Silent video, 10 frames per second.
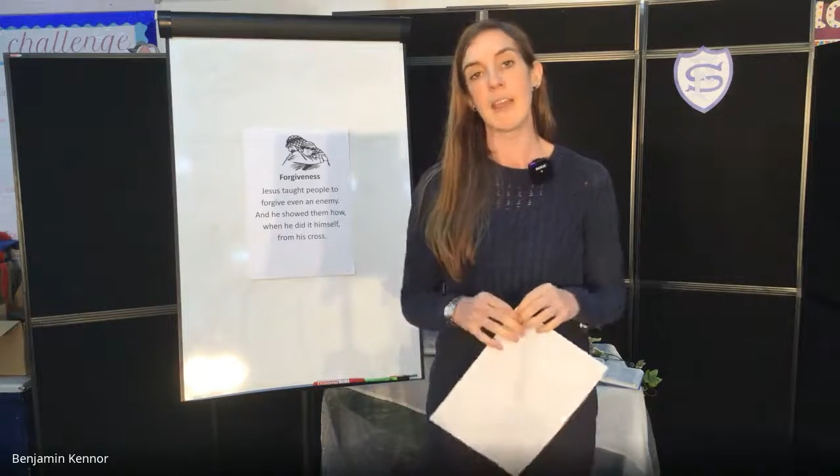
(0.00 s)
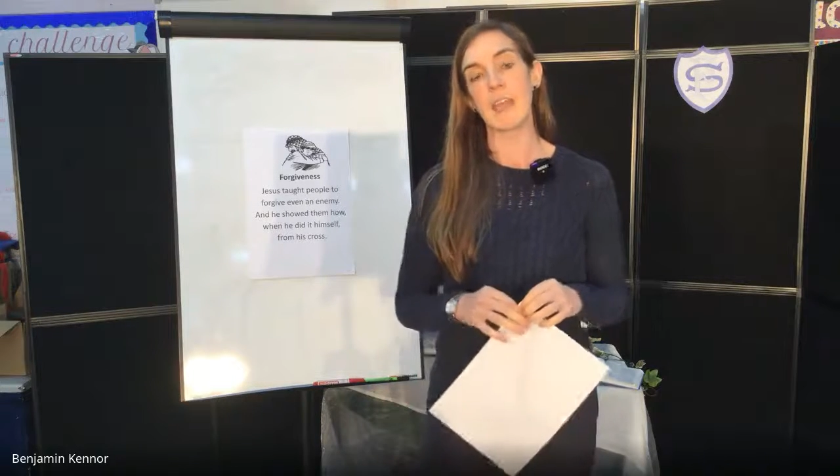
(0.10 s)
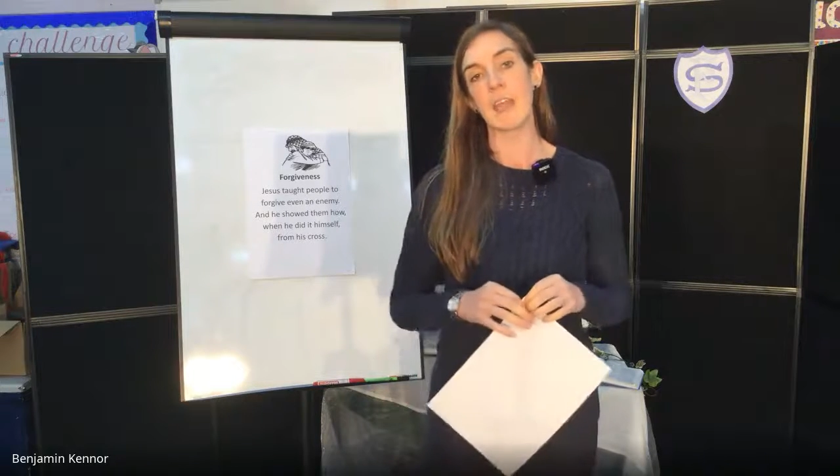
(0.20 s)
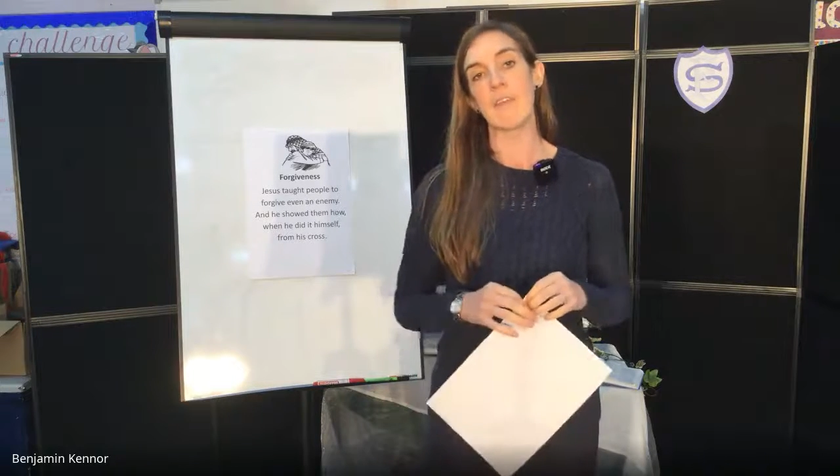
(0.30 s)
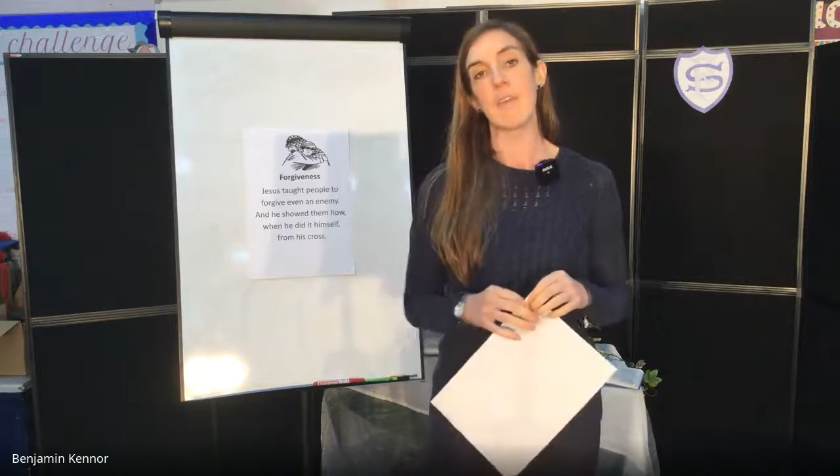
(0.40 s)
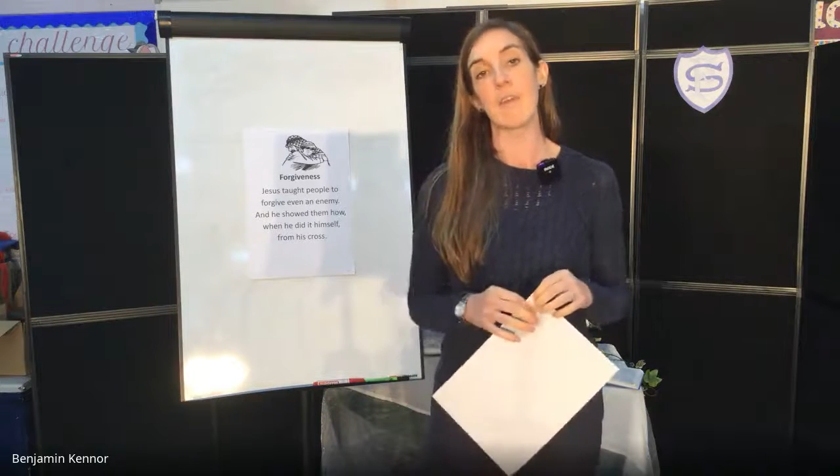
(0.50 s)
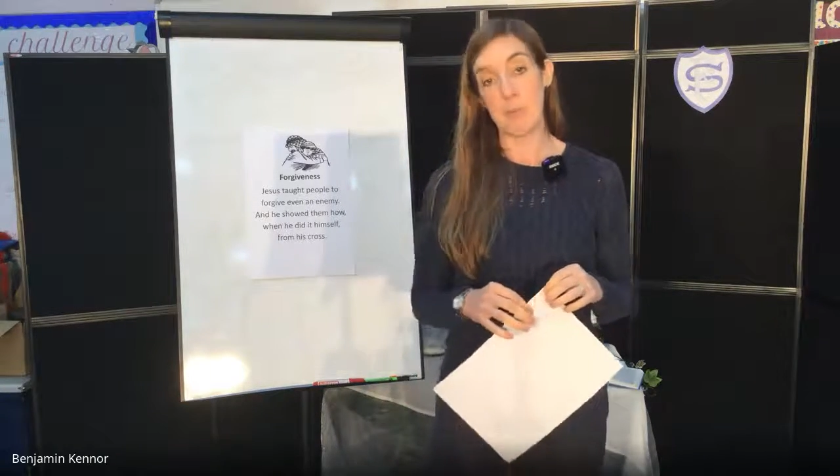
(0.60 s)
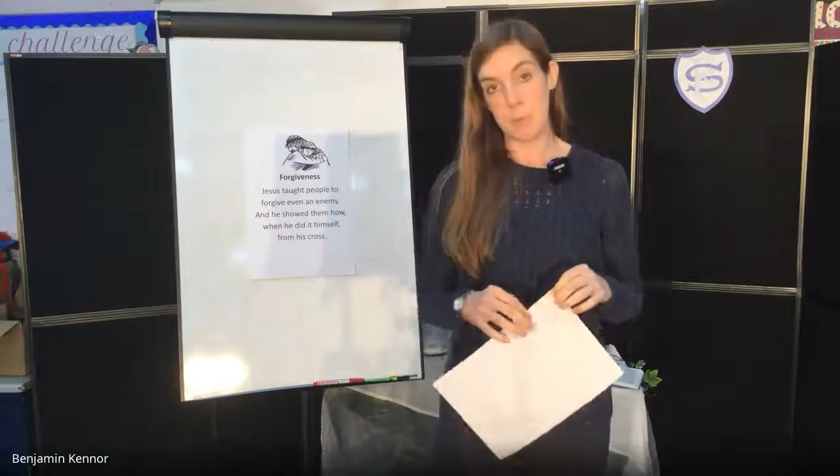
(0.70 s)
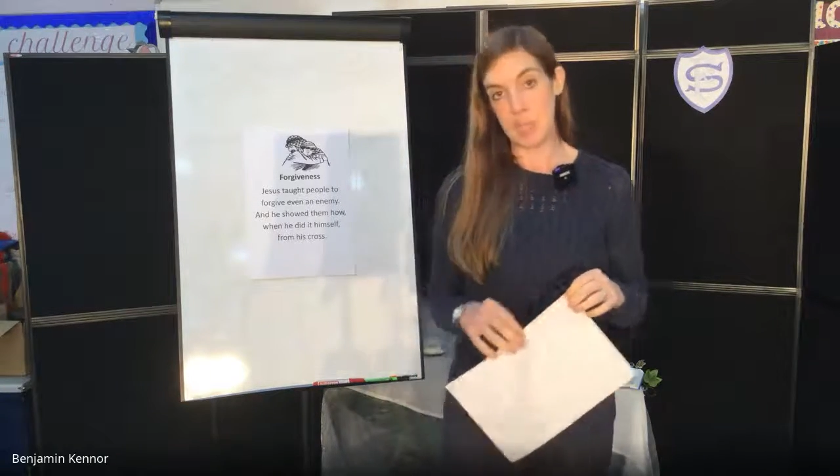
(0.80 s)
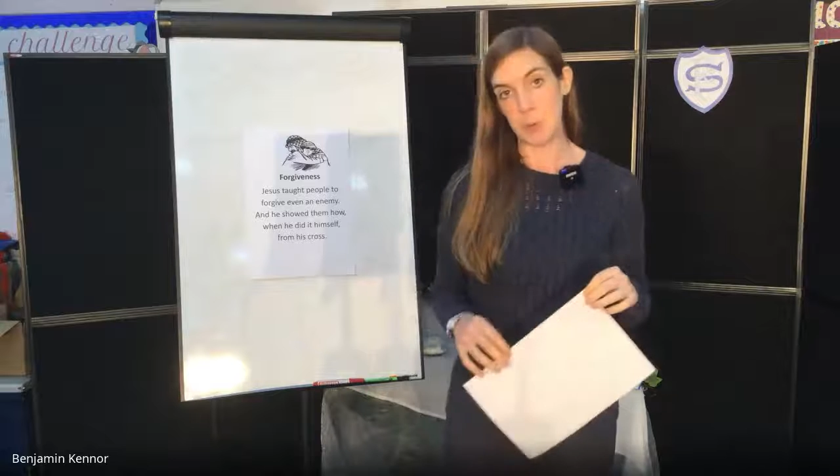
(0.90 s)
a very
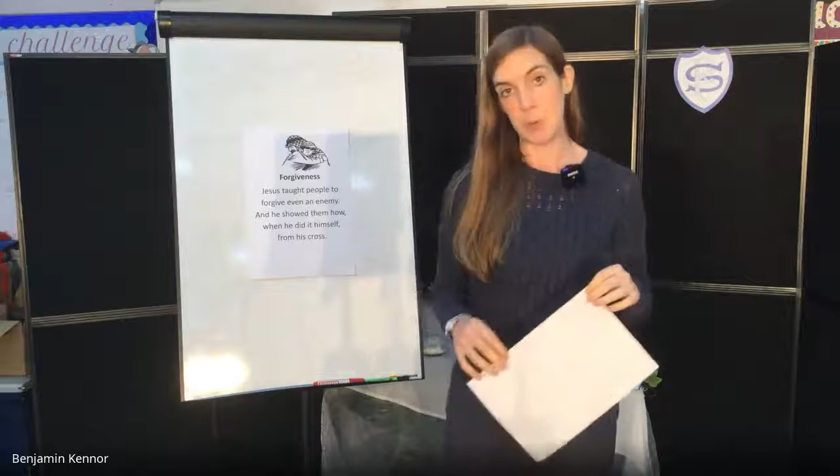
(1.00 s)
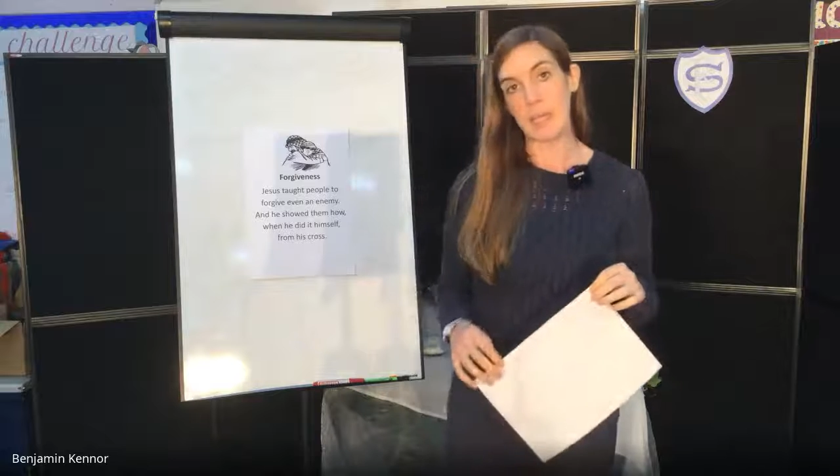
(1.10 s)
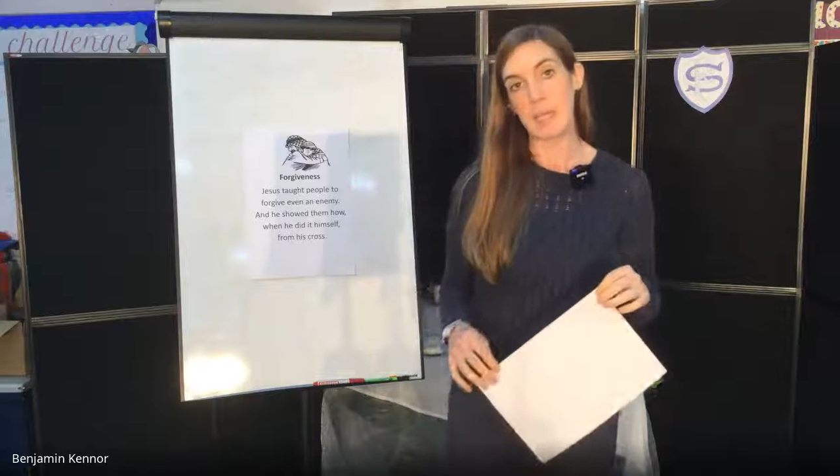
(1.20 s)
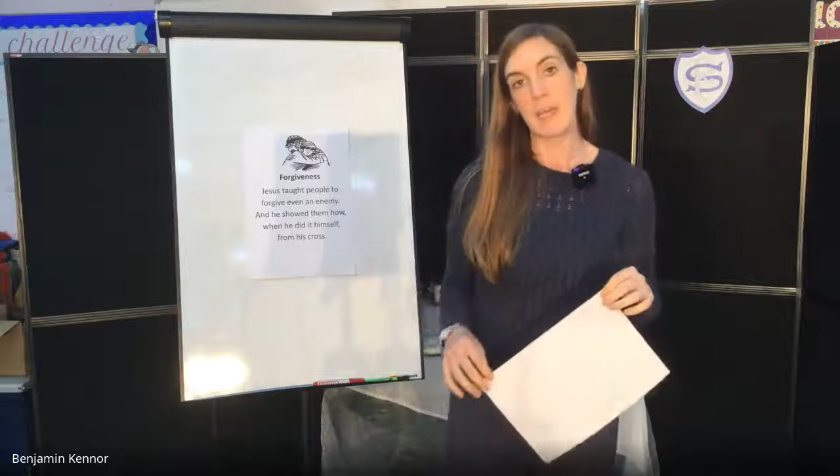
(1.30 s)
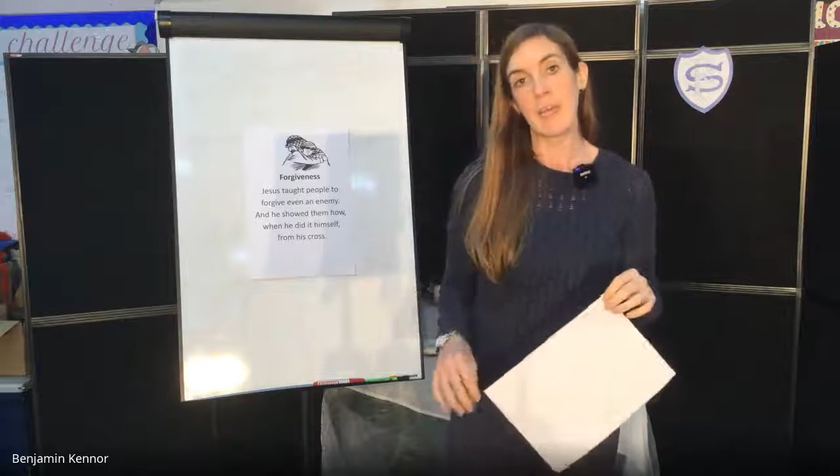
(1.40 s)
special week.